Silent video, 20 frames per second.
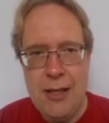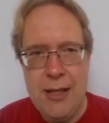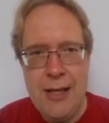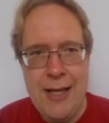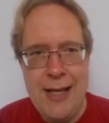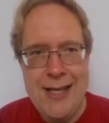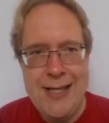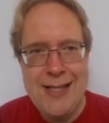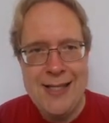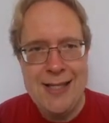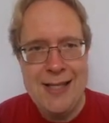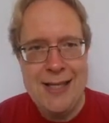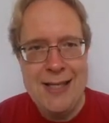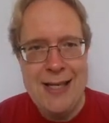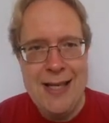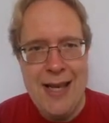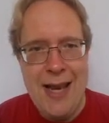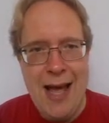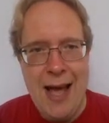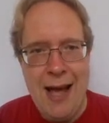is
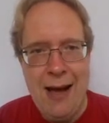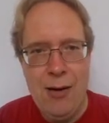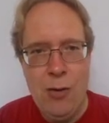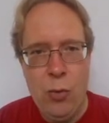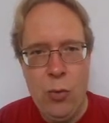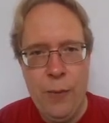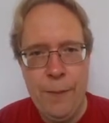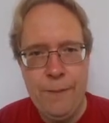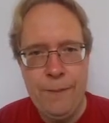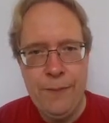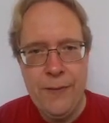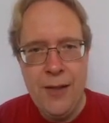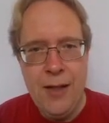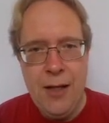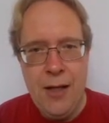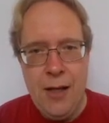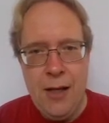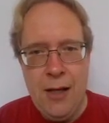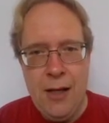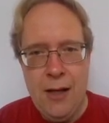now
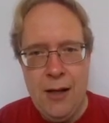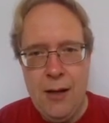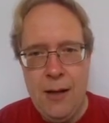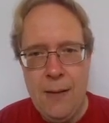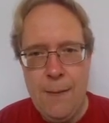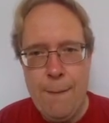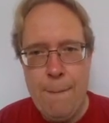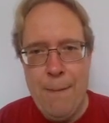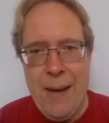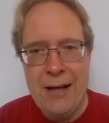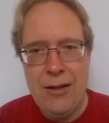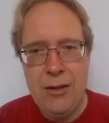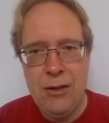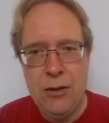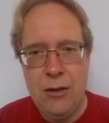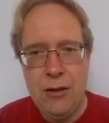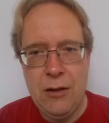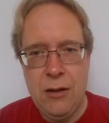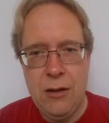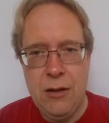
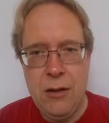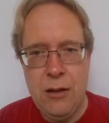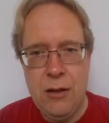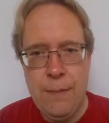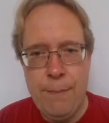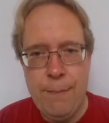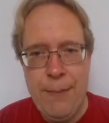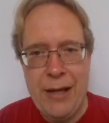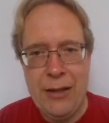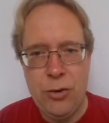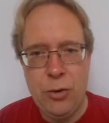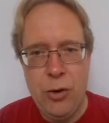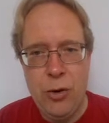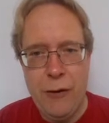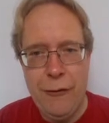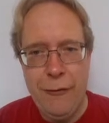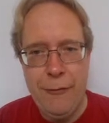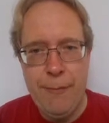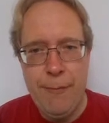better off